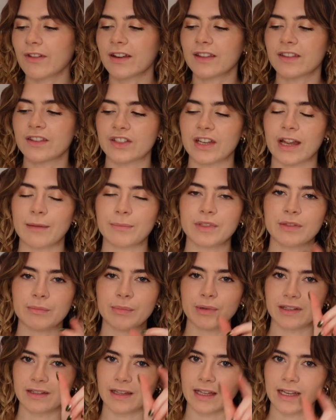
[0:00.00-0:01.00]
read the chapter,
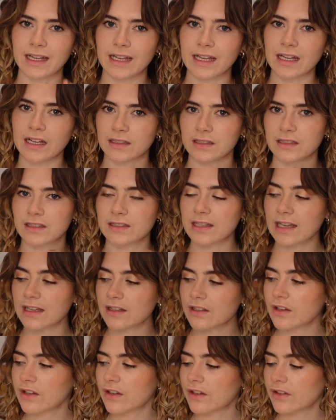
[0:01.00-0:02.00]
but like as a
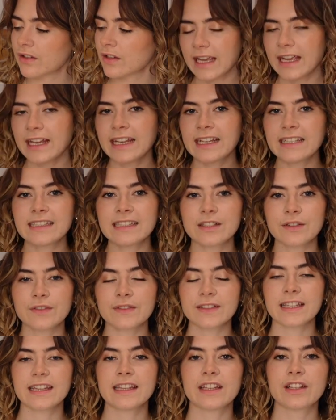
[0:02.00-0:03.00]
standalone. Aeneas is
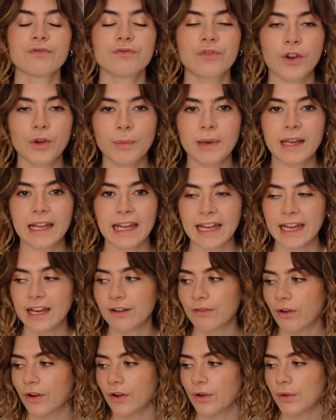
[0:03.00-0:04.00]
obviously the Roman
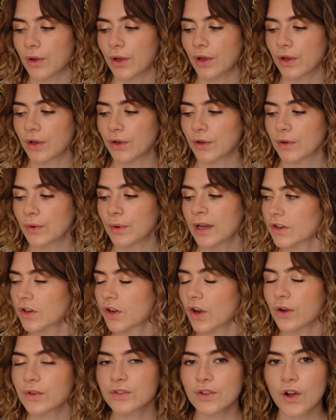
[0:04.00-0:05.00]
hero who
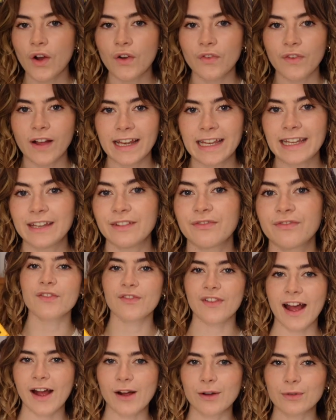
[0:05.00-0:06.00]
goes off and he
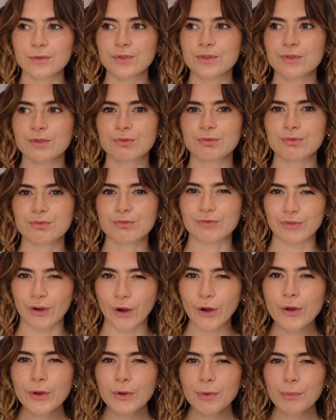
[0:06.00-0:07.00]
founds
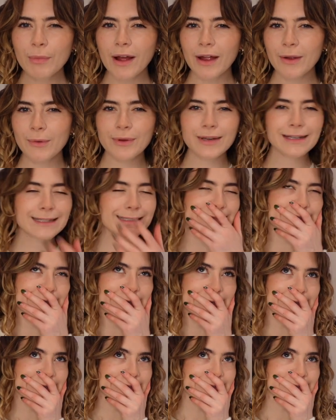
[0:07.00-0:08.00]
Rome, I want to
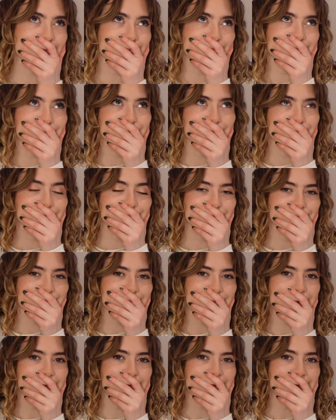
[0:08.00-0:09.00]
say.
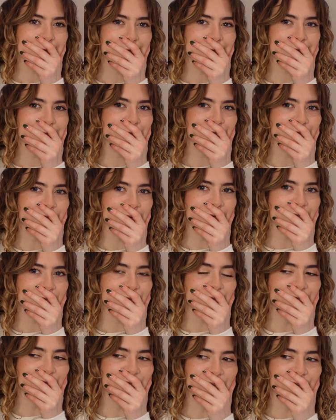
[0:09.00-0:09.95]
I think he's the founder of